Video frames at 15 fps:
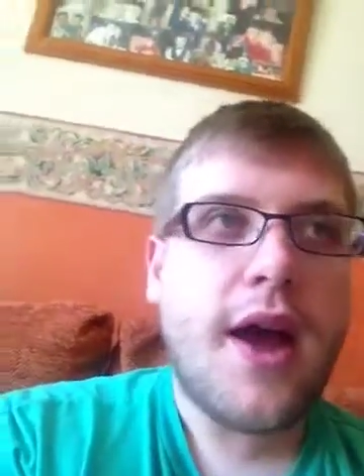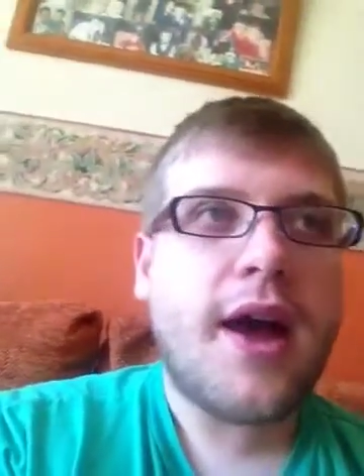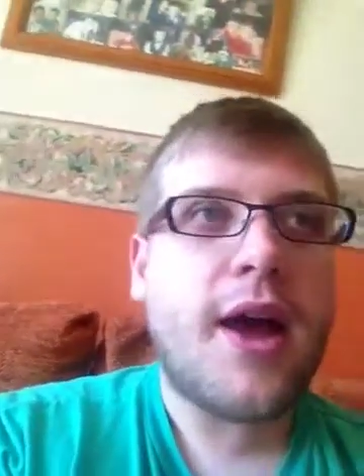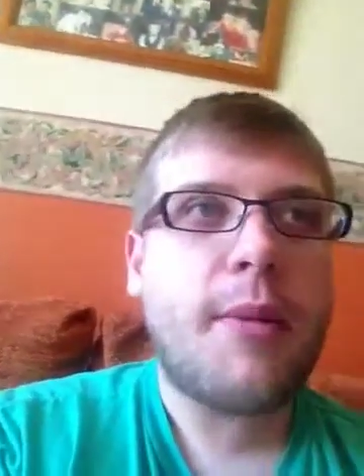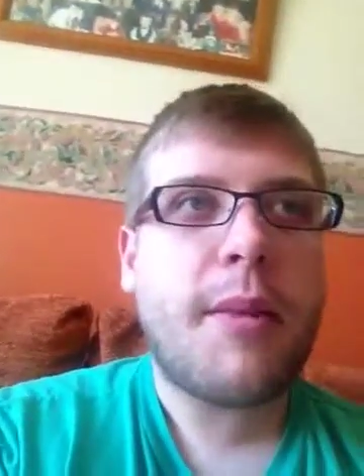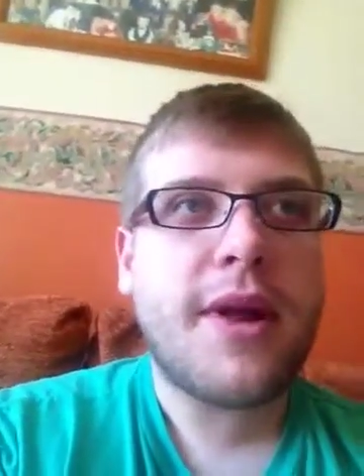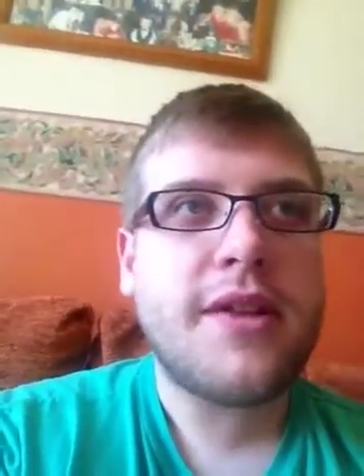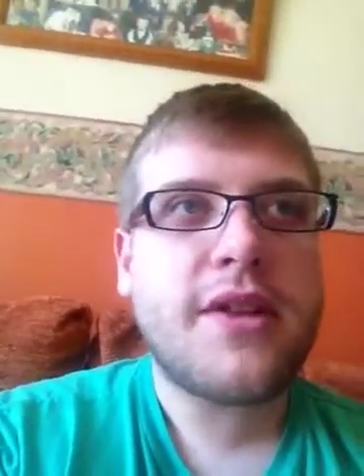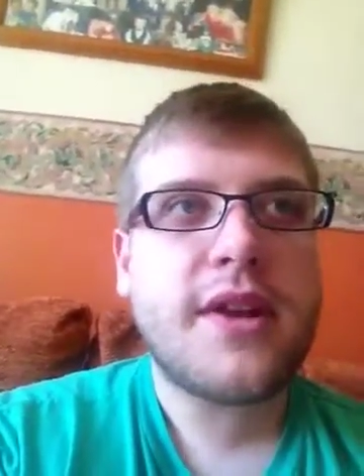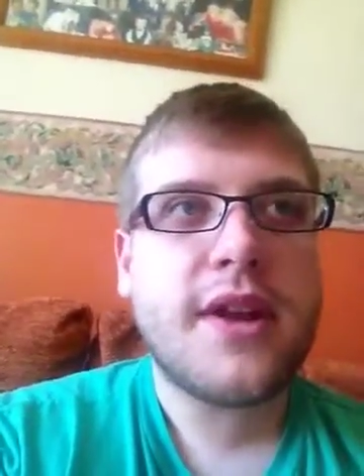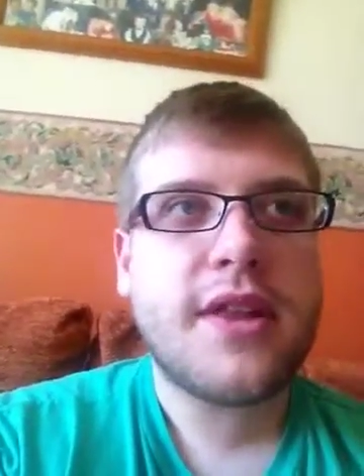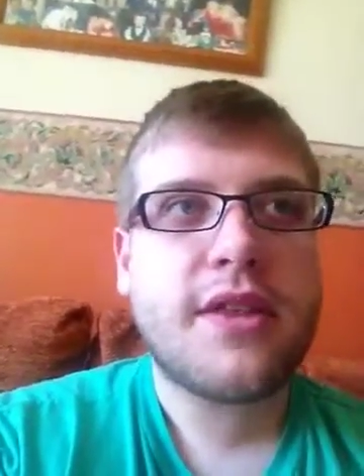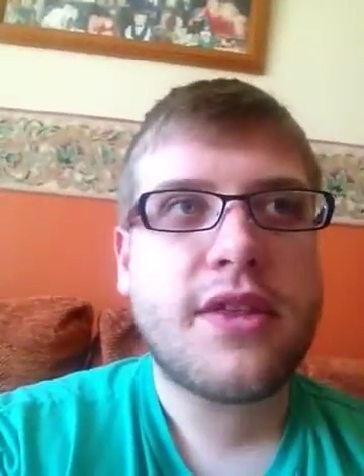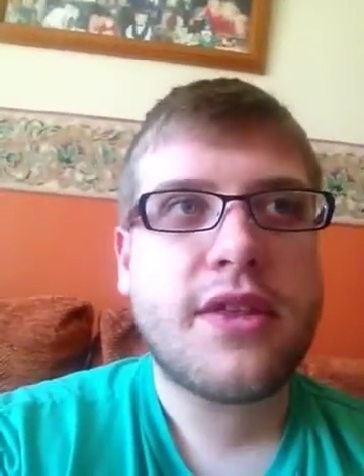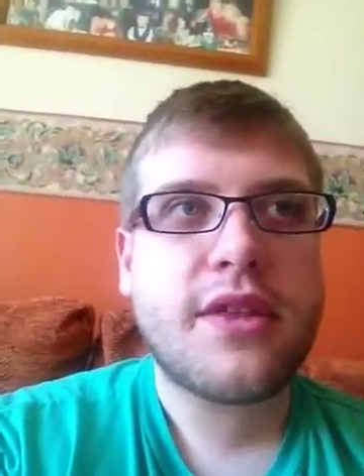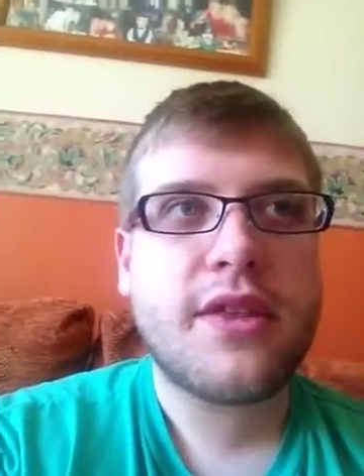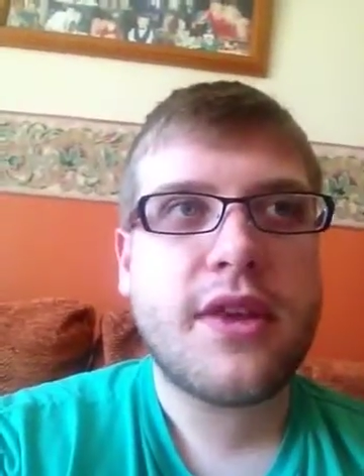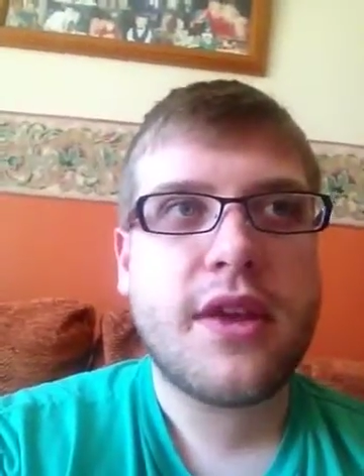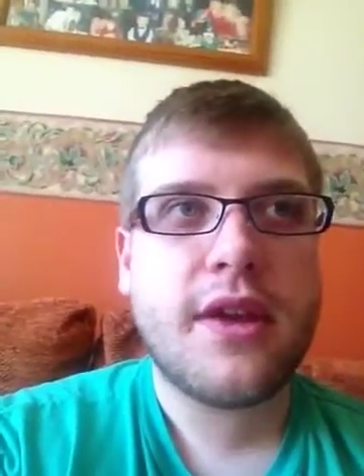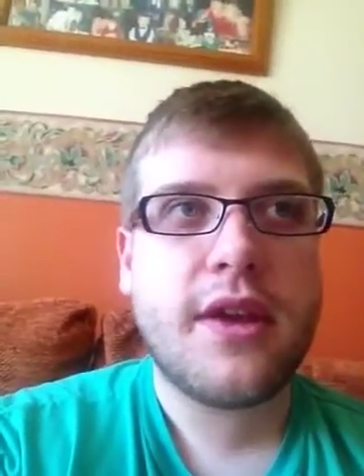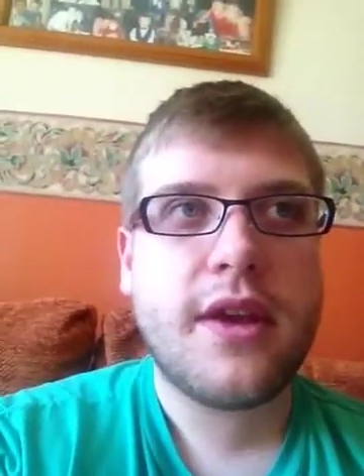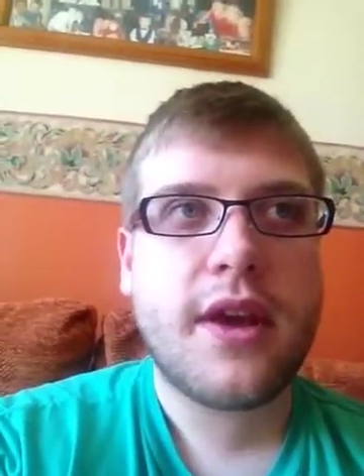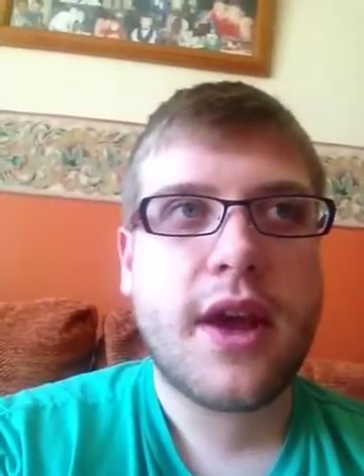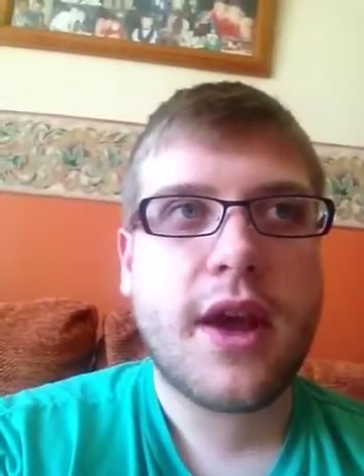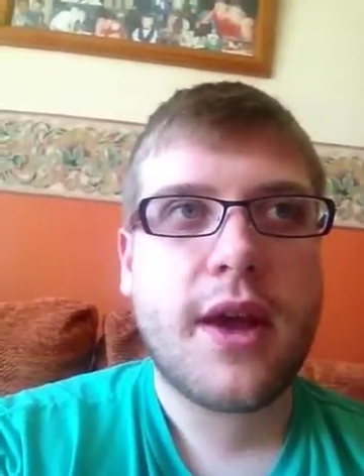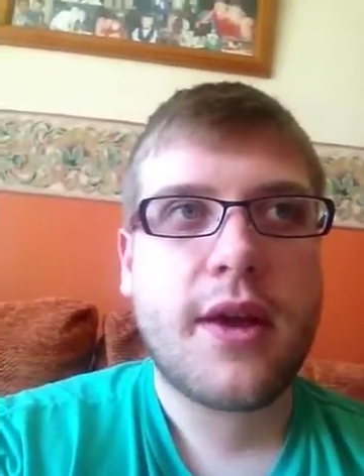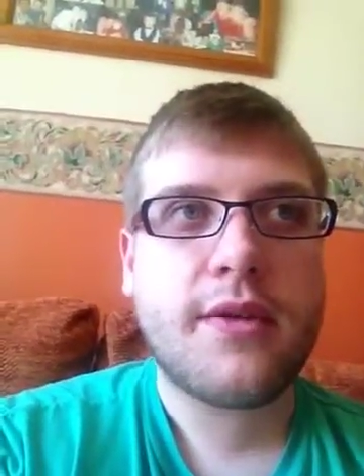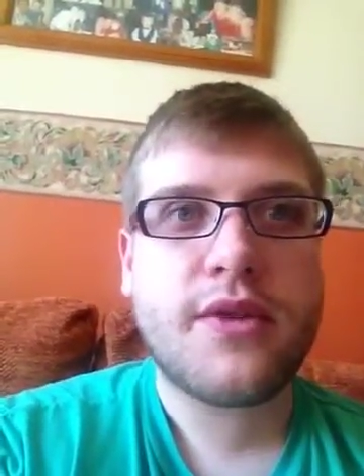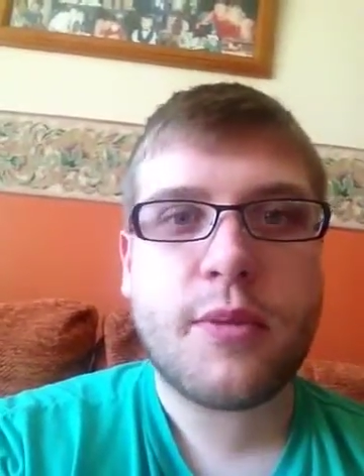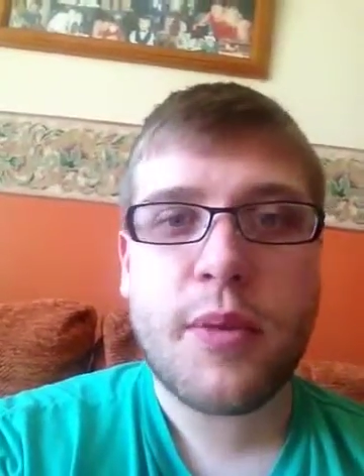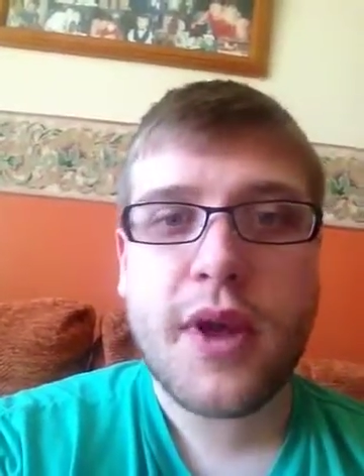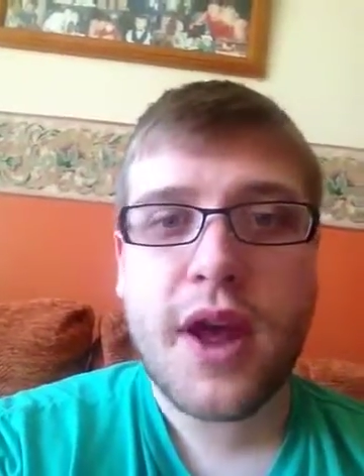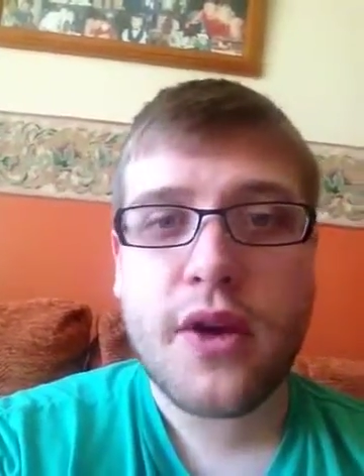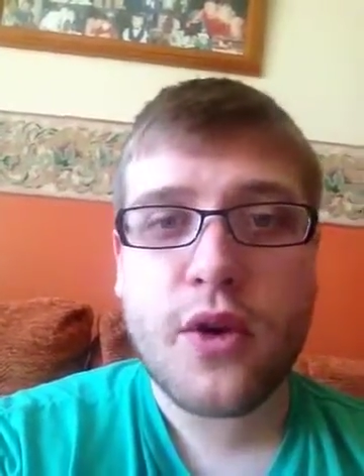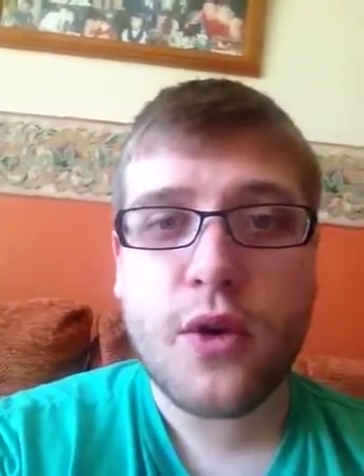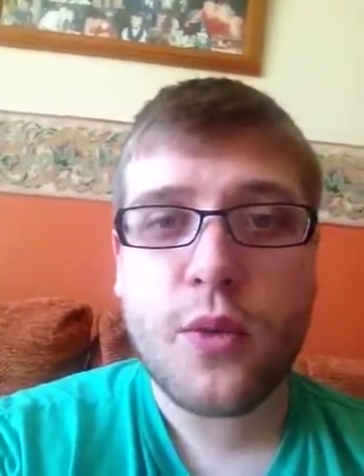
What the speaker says: Underneath the piano,